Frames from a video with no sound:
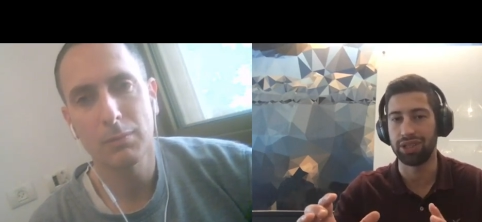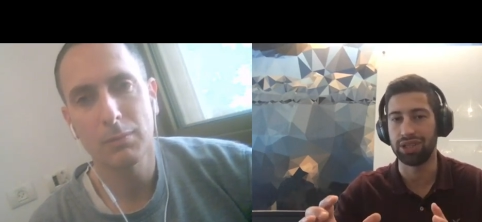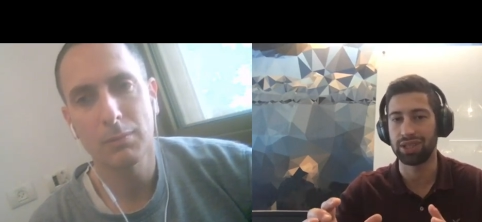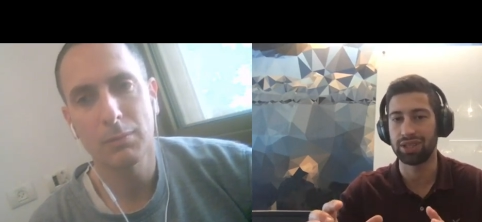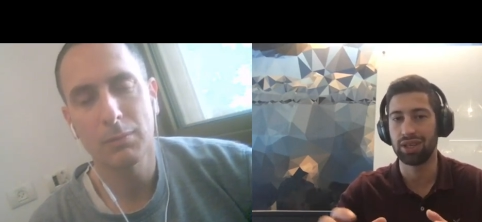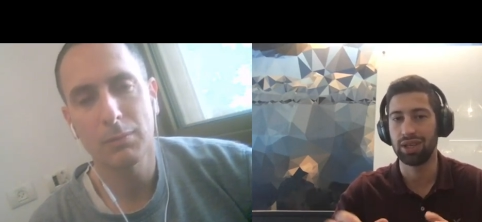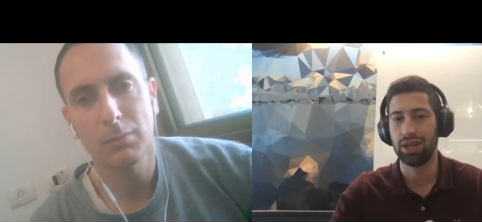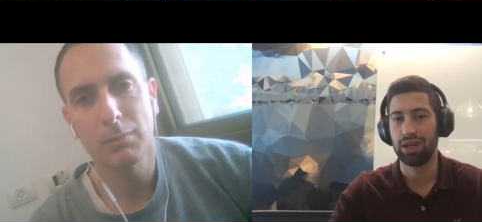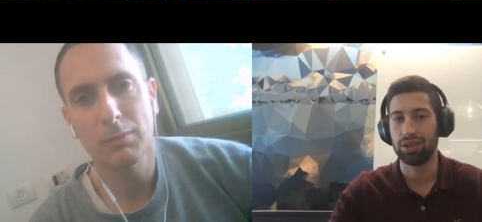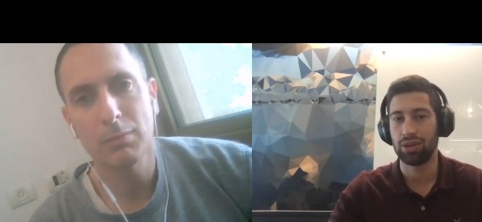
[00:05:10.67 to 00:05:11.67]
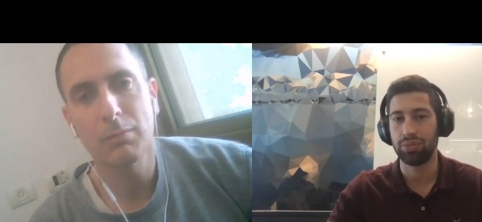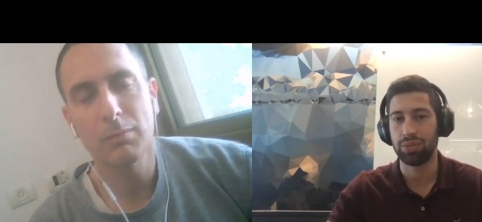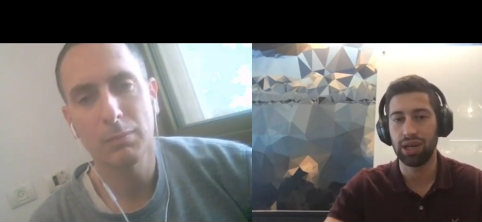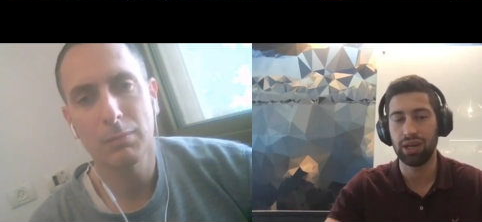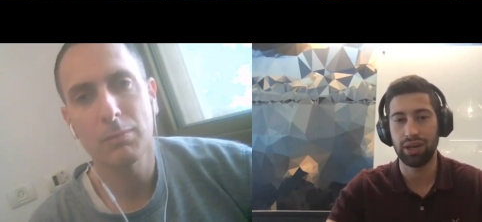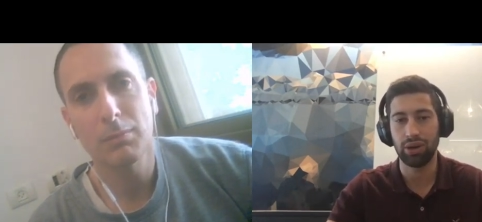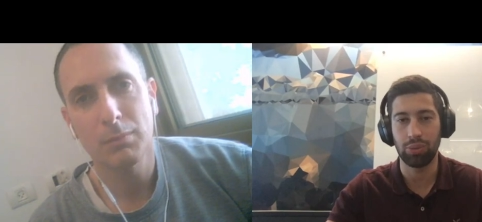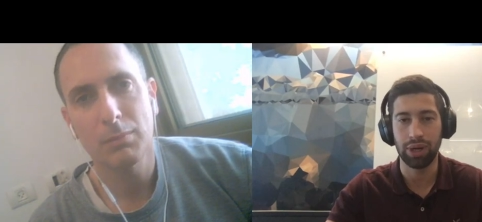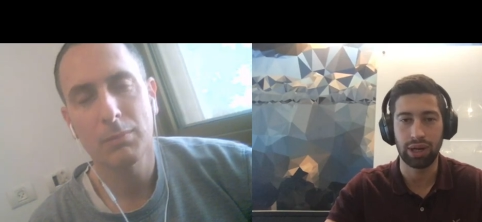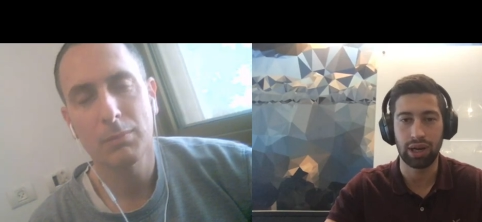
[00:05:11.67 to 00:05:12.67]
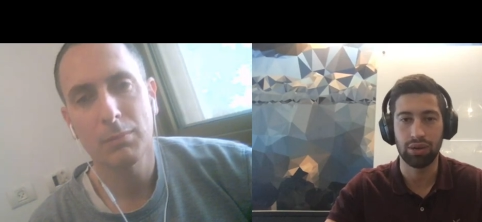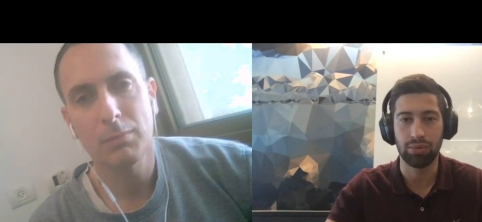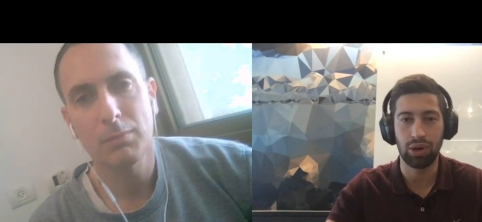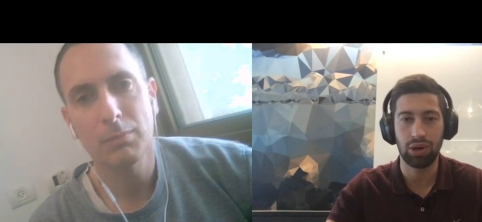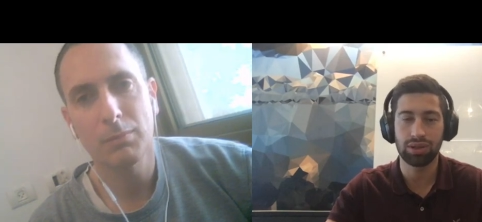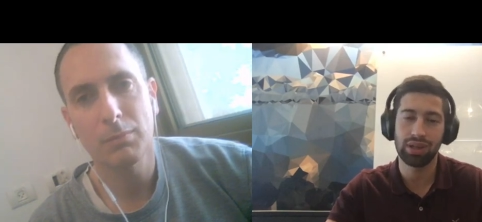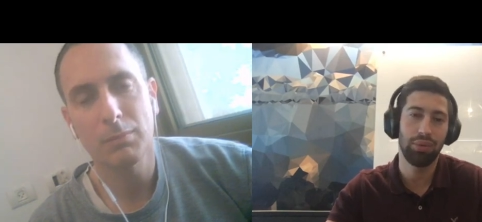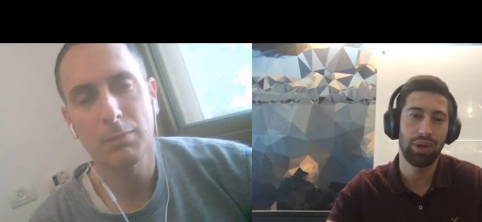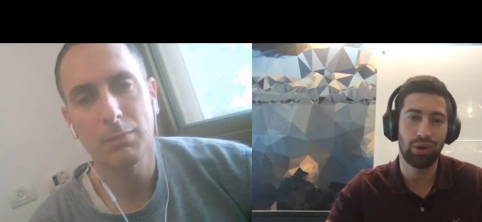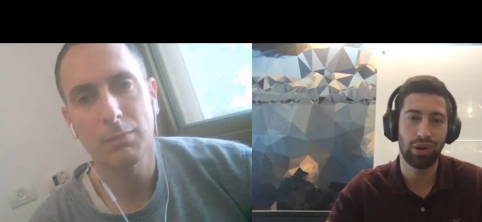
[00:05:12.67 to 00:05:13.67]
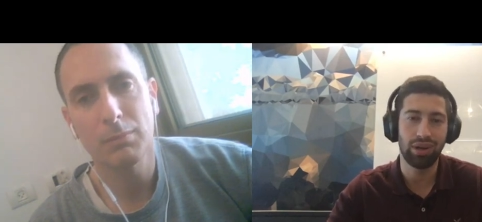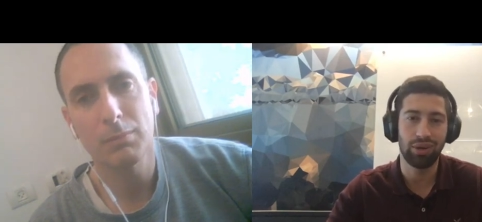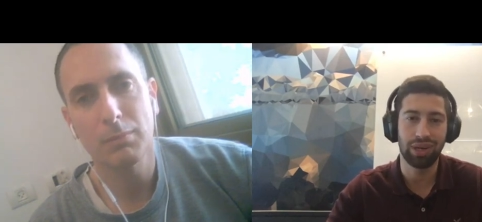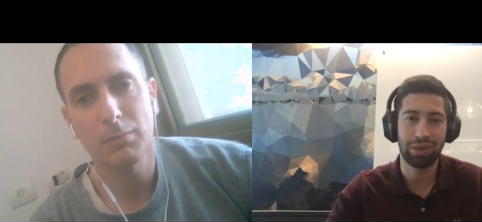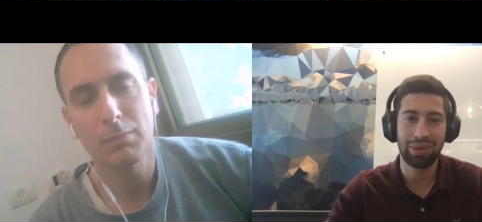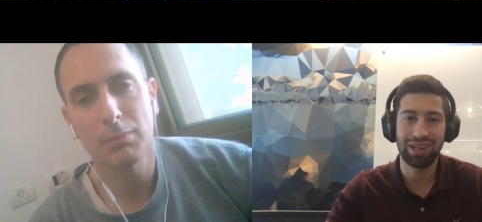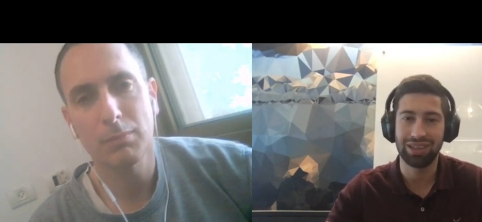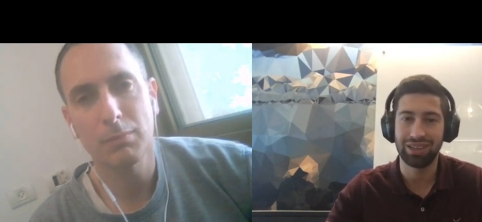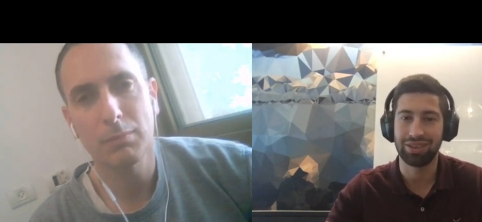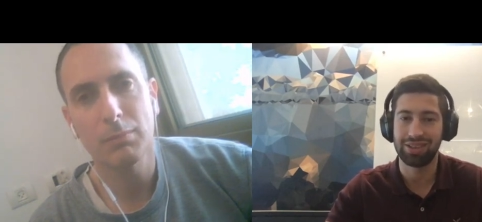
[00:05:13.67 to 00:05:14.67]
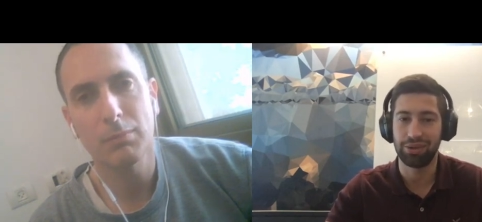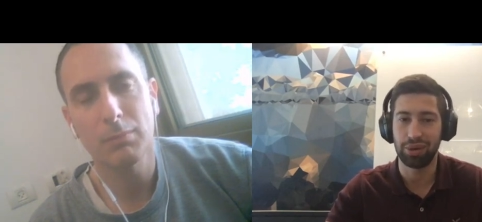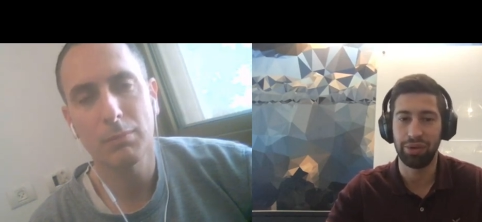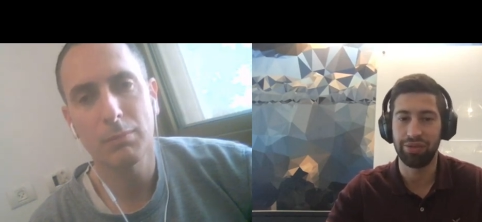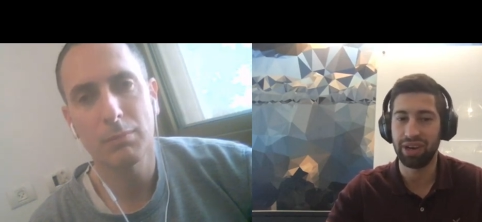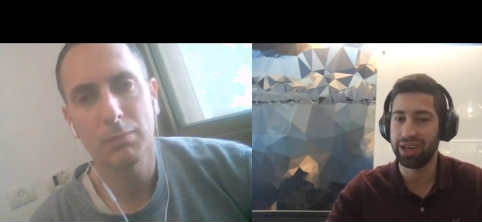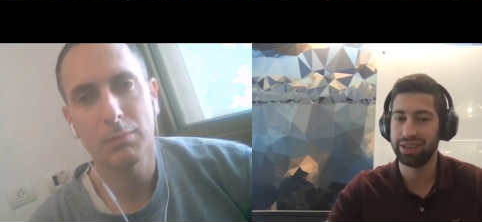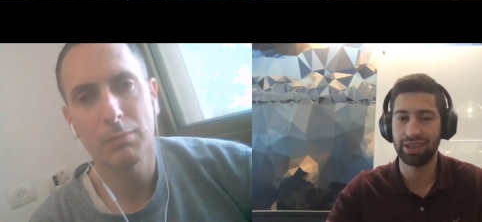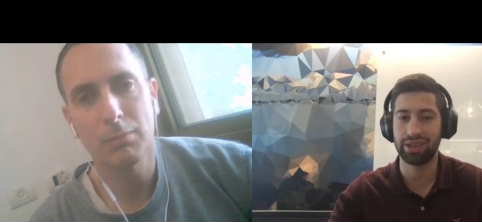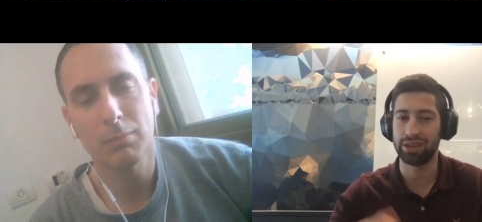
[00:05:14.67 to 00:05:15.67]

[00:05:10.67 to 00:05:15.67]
Speaker 1: He just told me, yeah, Leo, my account blocked. I will call now eBay and everything will be fine.